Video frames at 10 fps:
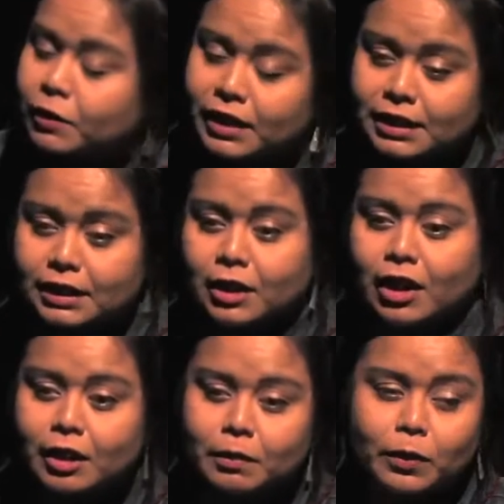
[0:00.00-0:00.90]
wanted to
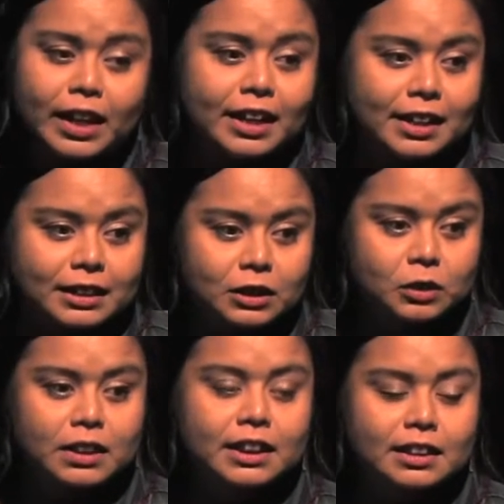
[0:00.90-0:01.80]
talk about that
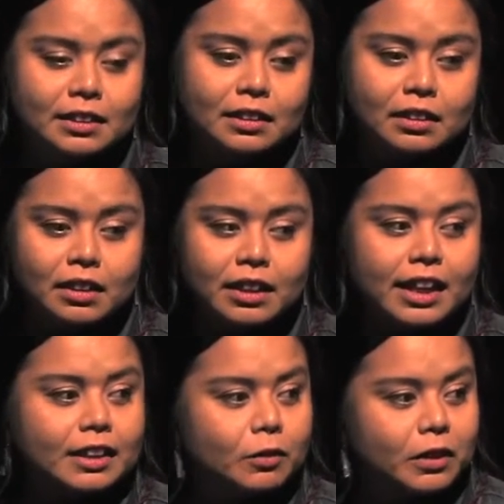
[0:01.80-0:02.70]
history and the
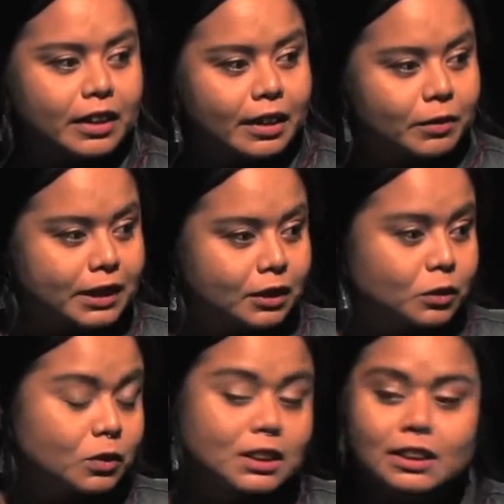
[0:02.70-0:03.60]
kind of work that we do
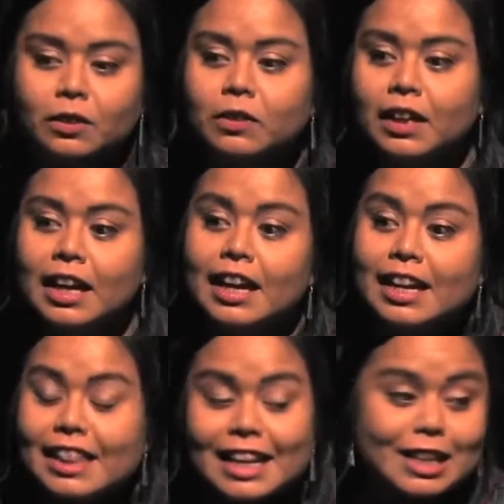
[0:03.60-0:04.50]
so
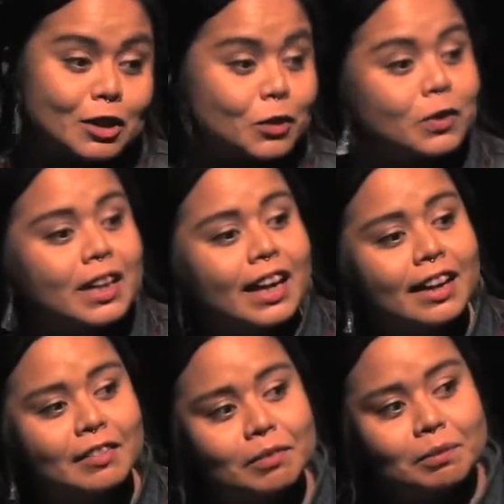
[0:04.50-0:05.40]
thank you
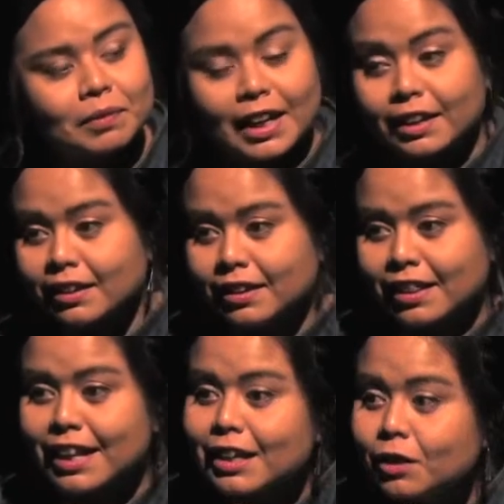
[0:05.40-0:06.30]
um, and
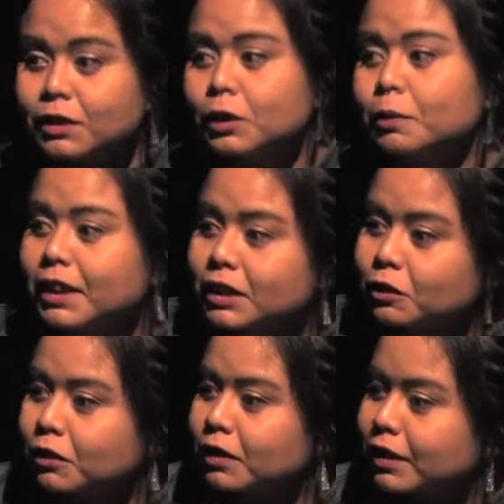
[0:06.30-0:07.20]
thank you so
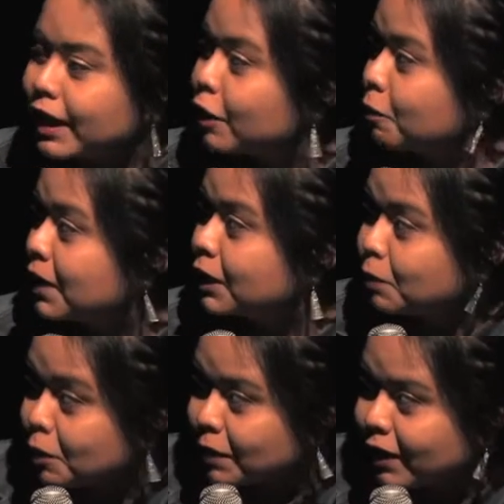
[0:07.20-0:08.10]
much for allowing me to
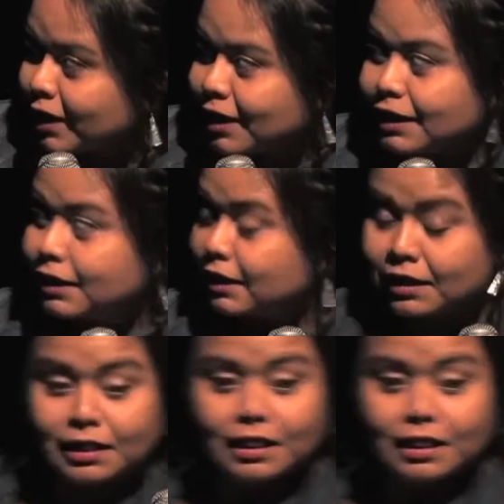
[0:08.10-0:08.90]
be a part of this